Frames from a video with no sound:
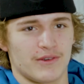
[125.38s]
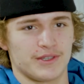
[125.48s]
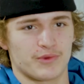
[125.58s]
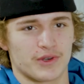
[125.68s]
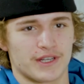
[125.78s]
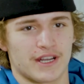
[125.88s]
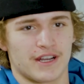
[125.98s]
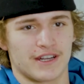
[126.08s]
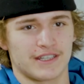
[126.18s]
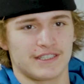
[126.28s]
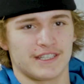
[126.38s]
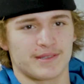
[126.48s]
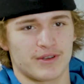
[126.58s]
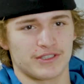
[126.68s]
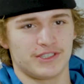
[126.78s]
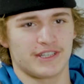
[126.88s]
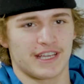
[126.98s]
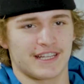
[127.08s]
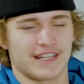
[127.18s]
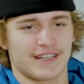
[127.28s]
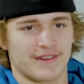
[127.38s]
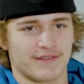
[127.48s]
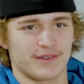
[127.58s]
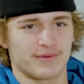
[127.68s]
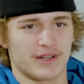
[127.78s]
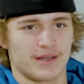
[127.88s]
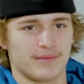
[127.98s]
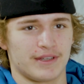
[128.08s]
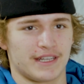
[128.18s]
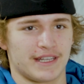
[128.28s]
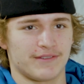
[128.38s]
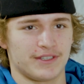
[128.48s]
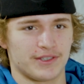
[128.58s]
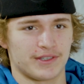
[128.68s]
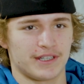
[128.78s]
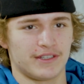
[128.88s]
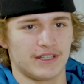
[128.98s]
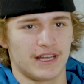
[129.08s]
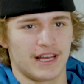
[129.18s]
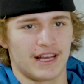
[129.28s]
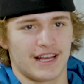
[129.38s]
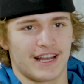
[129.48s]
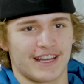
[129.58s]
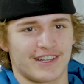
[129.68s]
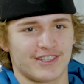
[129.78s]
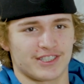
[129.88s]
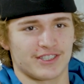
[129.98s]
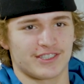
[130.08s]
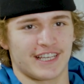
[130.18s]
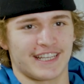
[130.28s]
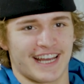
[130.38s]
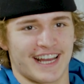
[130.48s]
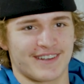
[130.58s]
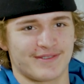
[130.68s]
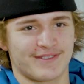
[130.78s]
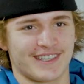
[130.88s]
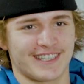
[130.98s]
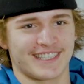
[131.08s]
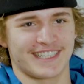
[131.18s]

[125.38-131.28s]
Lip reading: Always work hard, get the most you can out of every rep and every drill. I'd also say to have fun